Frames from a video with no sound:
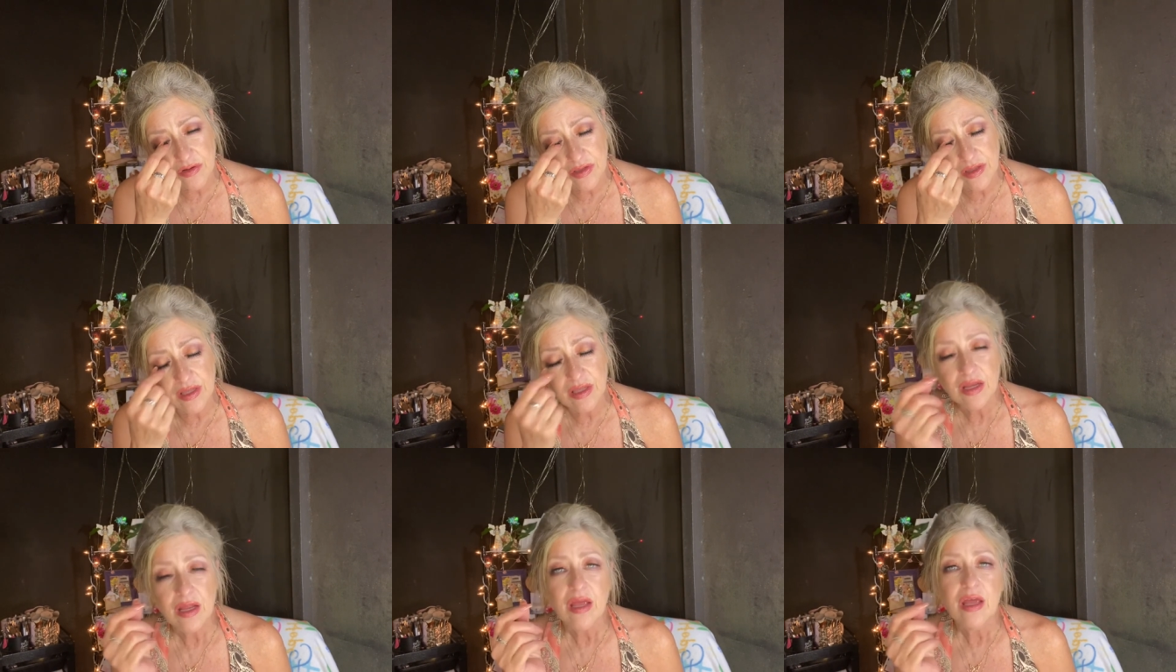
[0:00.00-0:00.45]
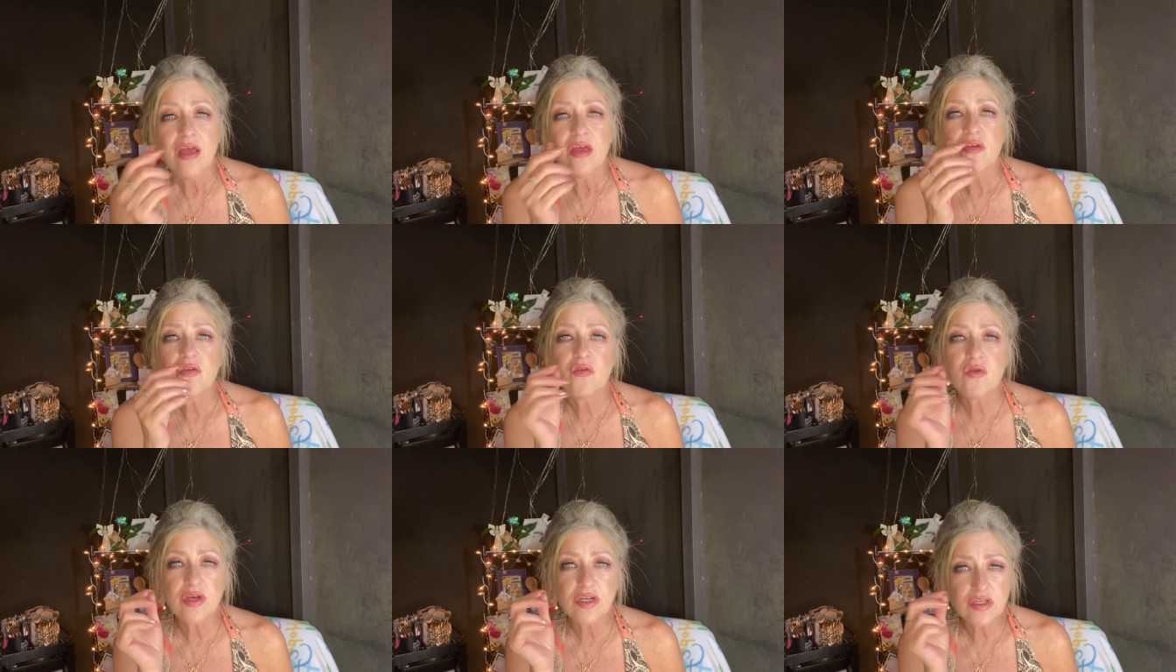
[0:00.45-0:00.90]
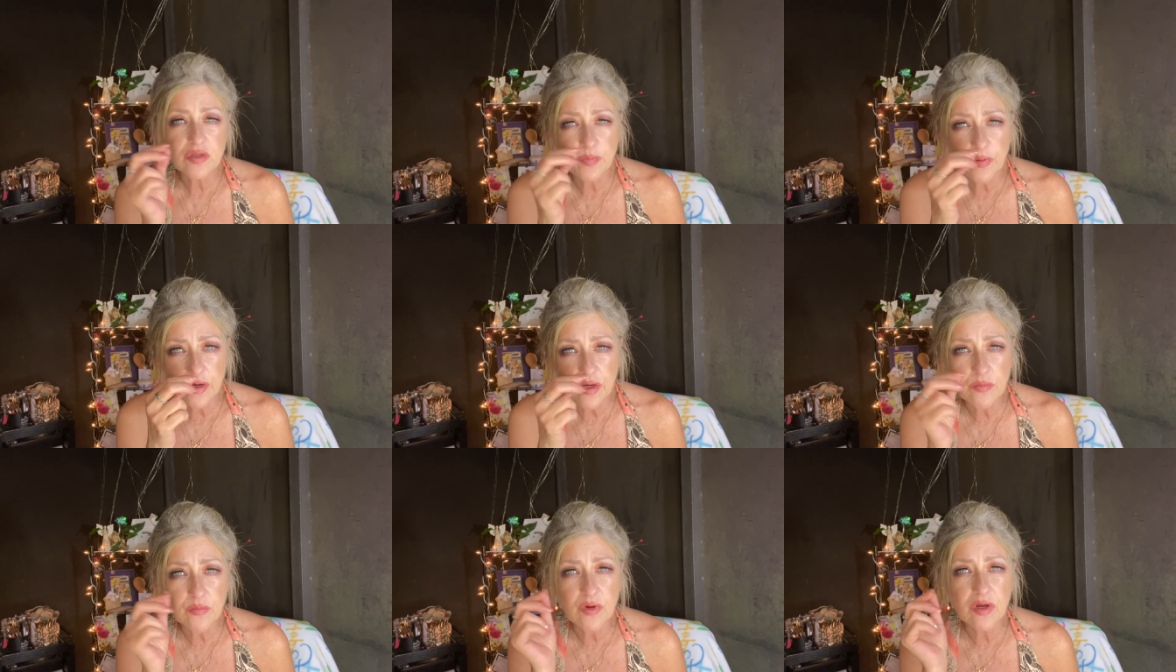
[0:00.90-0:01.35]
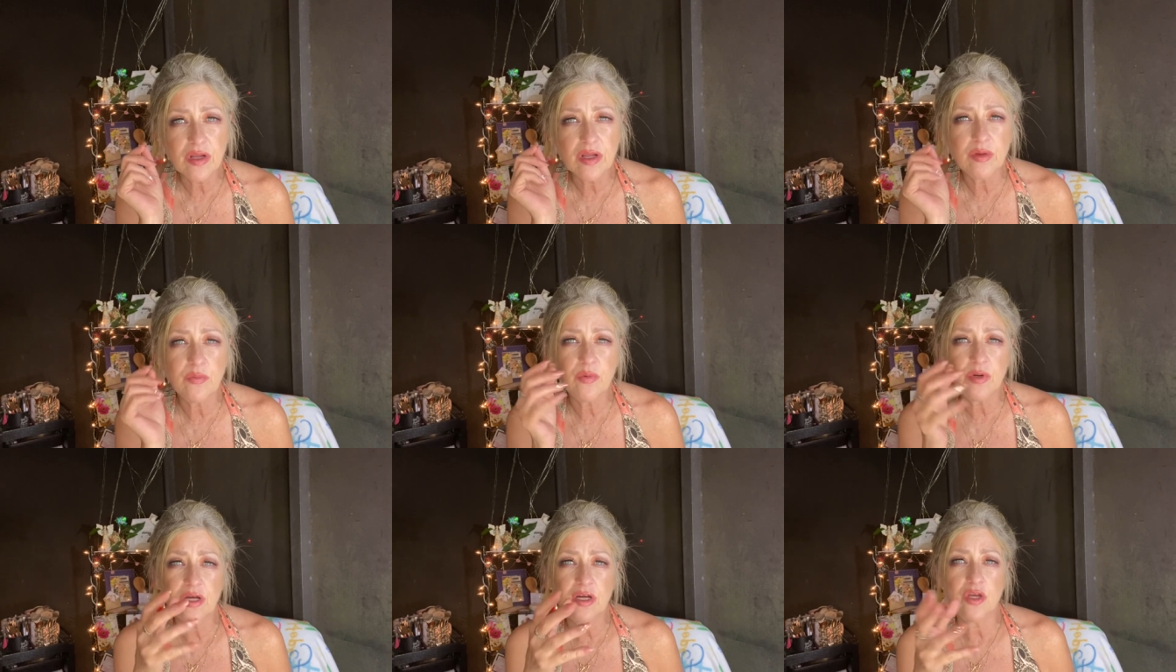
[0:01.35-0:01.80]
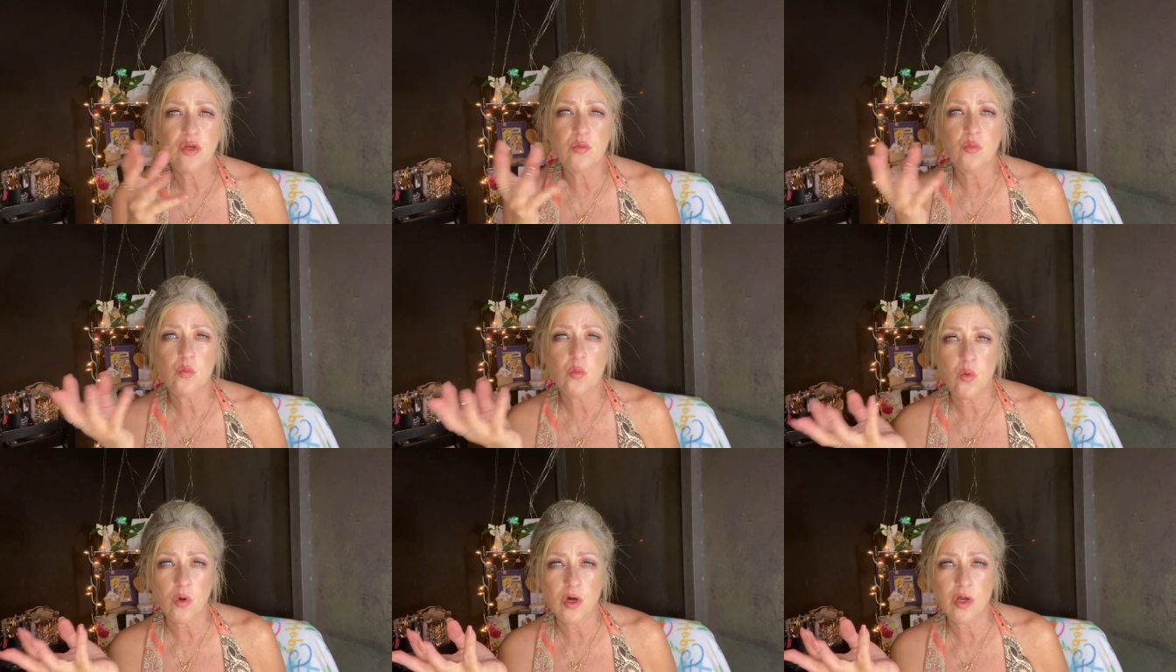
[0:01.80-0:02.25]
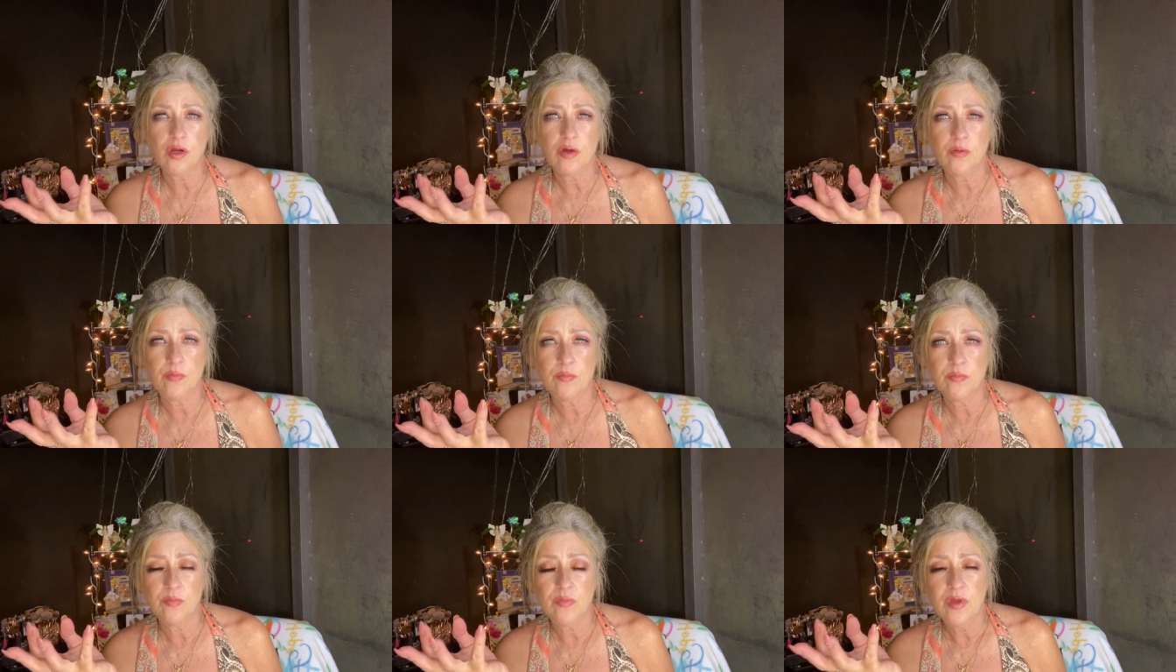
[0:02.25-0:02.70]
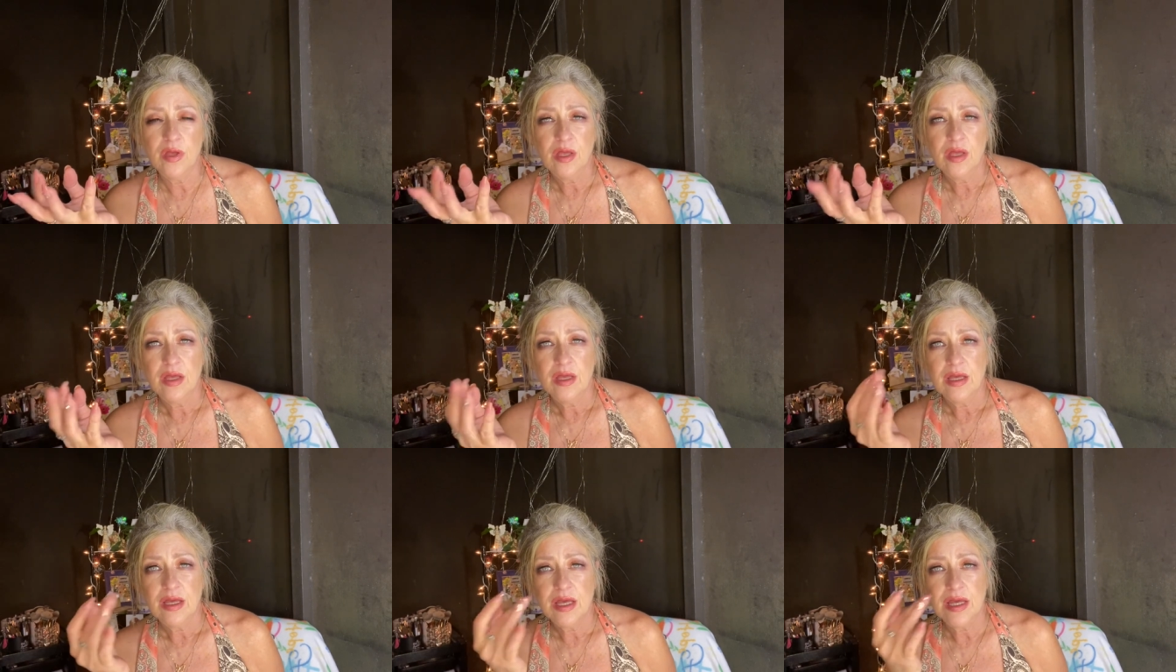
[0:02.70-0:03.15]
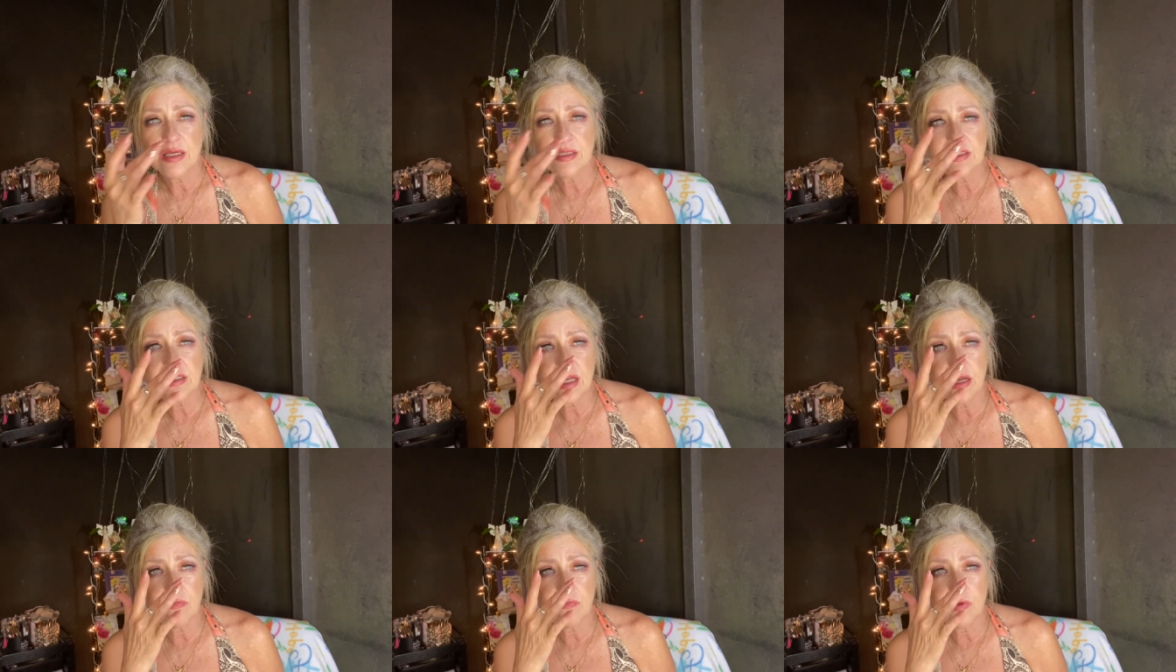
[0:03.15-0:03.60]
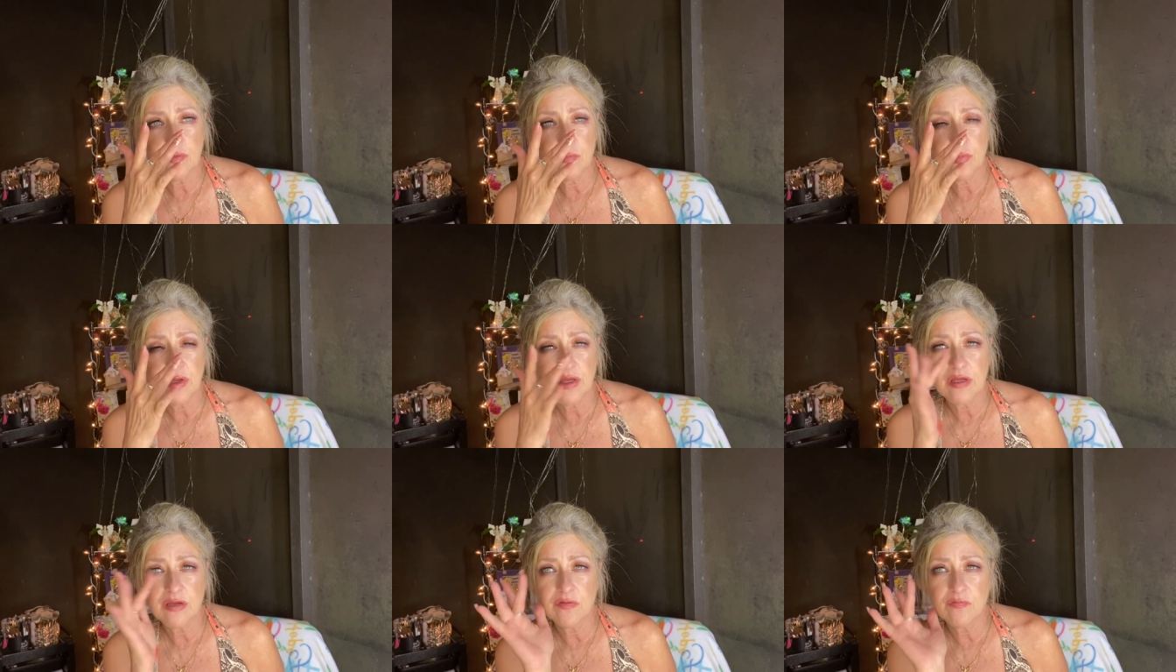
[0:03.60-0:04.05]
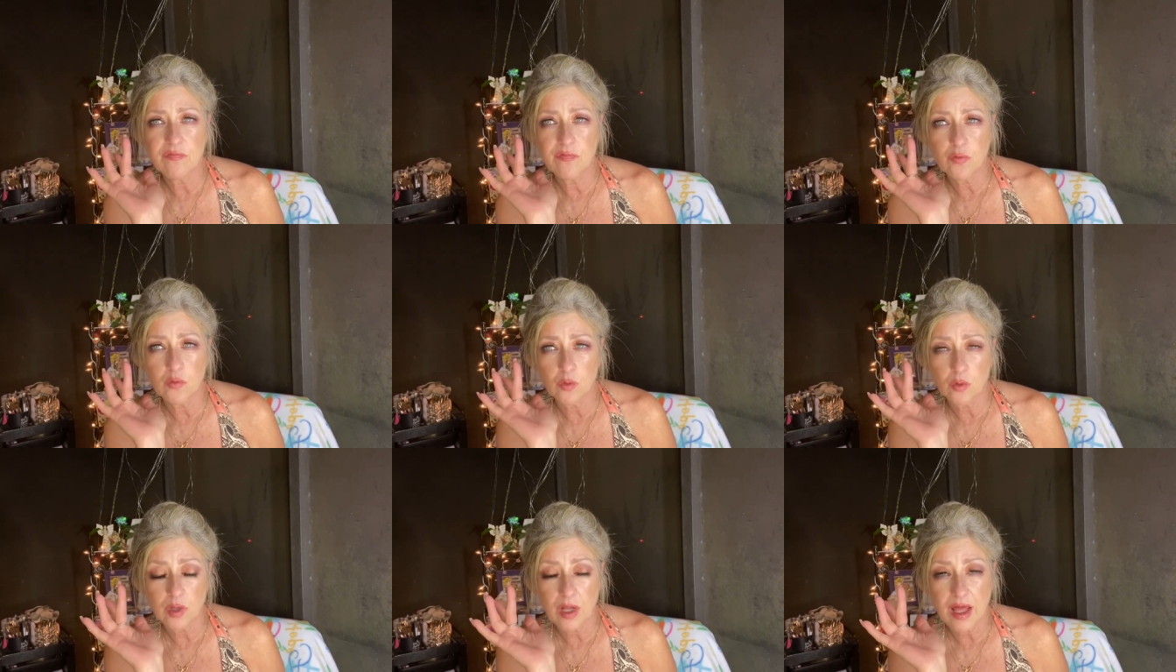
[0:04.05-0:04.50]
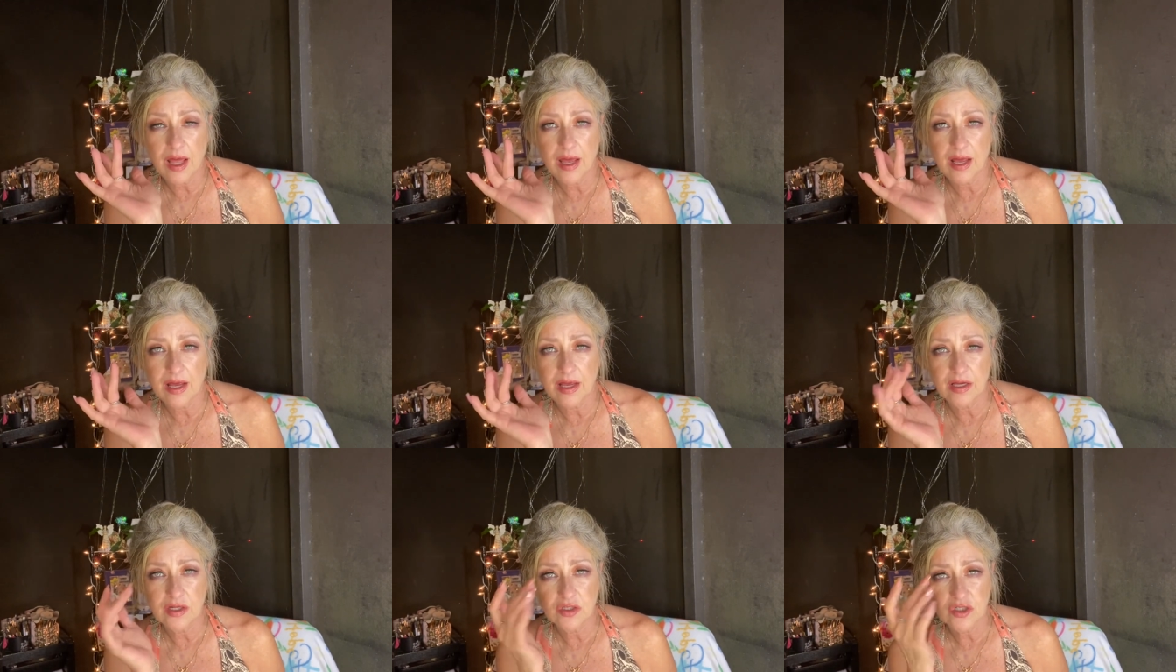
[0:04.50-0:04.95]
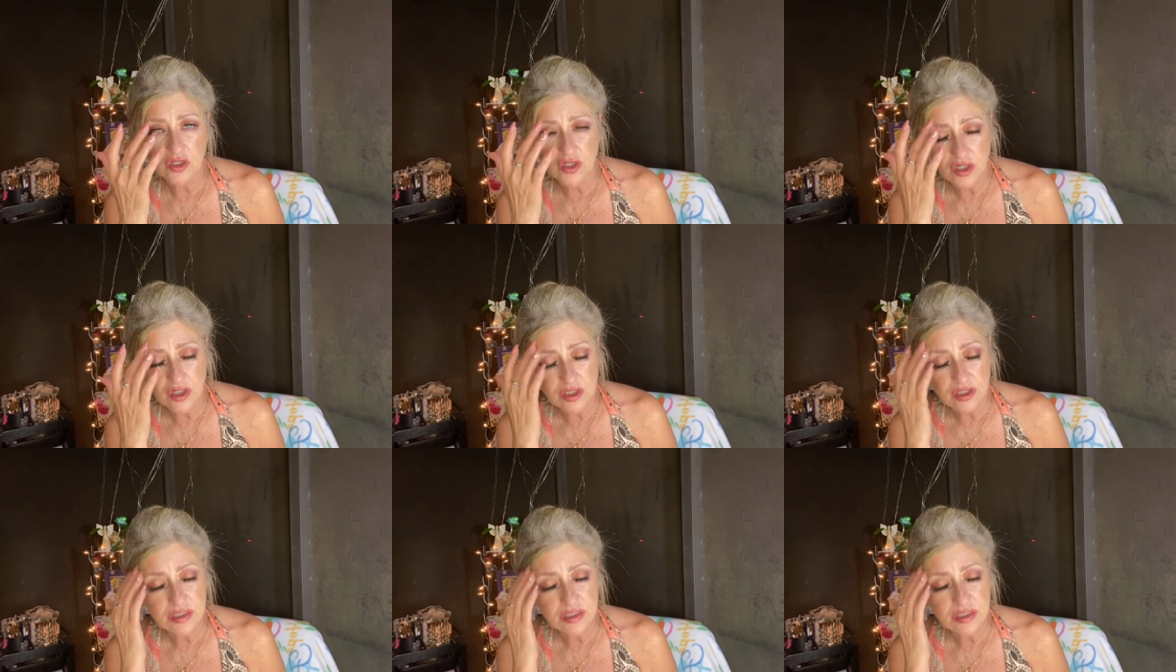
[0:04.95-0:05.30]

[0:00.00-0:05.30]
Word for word: And you get to put them really where you want them instead of it being the full lash.